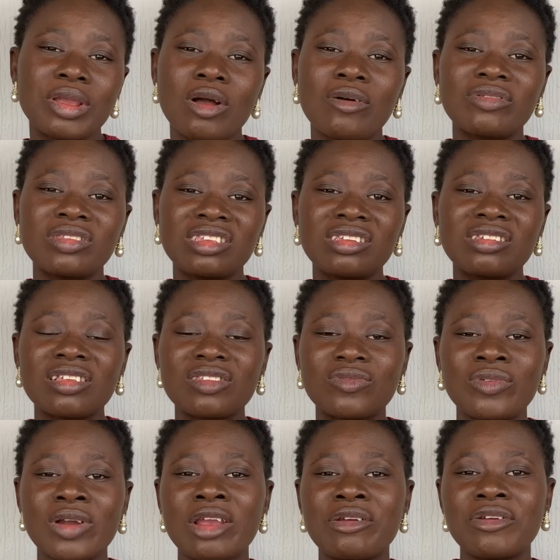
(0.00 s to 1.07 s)
of teachers
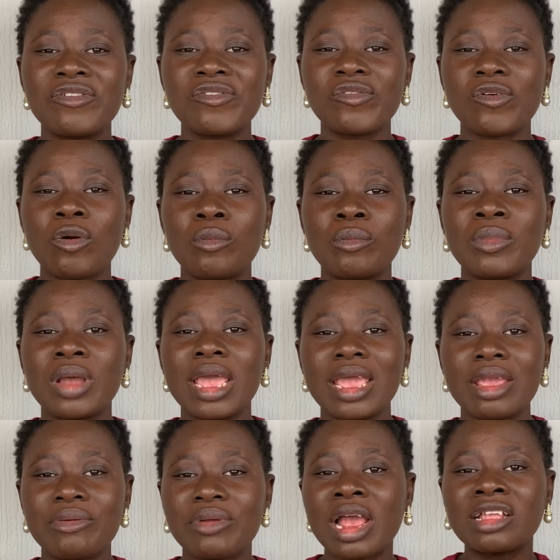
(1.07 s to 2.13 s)
vary from
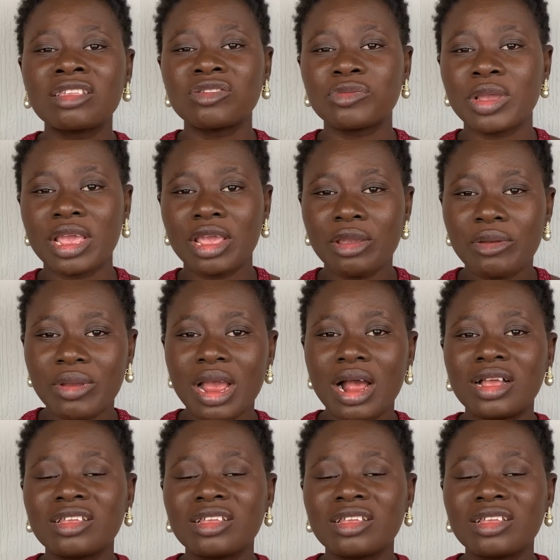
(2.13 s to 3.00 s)
area to area.